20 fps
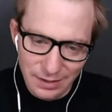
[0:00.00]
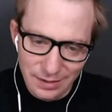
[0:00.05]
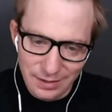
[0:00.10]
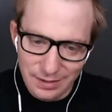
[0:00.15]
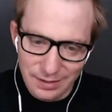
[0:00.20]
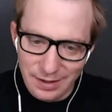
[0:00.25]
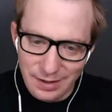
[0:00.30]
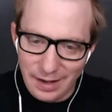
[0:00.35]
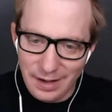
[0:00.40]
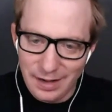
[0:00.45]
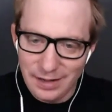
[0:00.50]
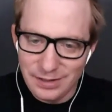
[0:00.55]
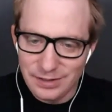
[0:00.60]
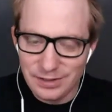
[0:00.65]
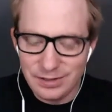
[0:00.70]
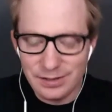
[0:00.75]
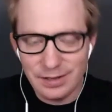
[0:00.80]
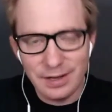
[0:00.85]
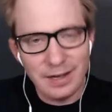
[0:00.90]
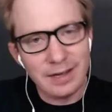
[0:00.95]

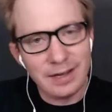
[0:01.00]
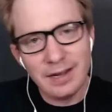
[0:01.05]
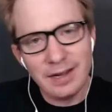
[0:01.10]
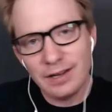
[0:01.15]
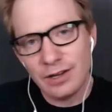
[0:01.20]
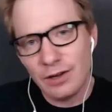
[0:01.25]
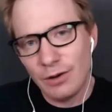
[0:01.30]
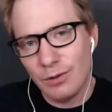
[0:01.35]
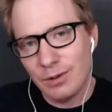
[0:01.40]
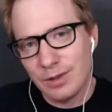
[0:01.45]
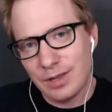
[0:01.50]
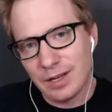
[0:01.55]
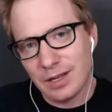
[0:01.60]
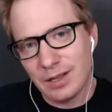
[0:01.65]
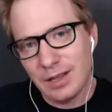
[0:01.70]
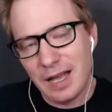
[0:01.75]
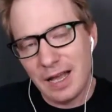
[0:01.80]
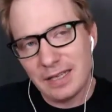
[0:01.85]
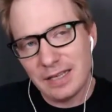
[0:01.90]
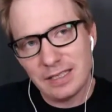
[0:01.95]
guys. I got to go with a
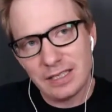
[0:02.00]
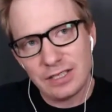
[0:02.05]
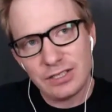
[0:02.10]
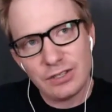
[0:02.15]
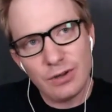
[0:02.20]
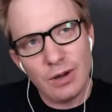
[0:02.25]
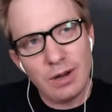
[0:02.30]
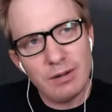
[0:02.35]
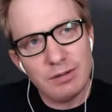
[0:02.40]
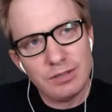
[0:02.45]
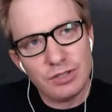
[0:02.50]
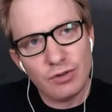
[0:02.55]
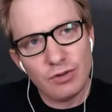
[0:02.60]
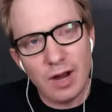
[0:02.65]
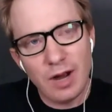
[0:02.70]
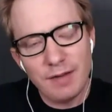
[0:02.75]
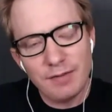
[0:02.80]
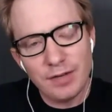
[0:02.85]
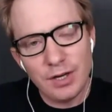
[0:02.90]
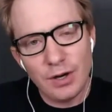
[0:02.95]
classic. So I was
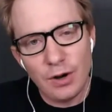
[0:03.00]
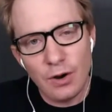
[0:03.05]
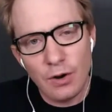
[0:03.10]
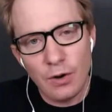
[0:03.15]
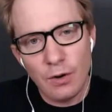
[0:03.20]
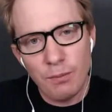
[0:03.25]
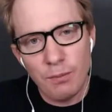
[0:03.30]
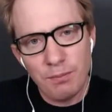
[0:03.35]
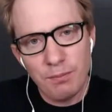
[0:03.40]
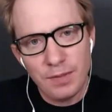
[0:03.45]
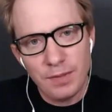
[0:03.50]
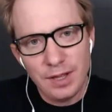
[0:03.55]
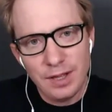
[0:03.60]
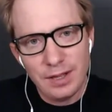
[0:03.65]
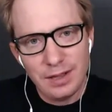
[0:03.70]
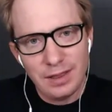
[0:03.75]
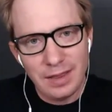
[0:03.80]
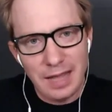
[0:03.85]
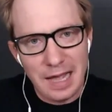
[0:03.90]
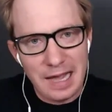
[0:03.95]
driving home
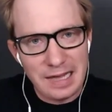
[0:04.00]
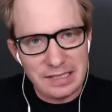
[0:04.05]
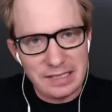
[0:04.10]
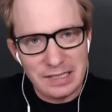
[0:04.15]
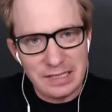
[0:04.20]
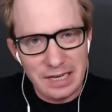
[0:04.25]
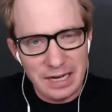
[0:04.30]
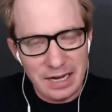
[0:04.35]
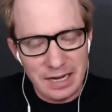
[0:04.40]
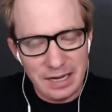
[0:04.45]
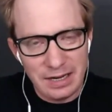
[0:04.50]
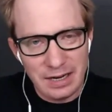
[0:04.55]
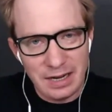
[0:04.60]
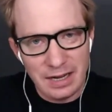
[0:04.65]
last night.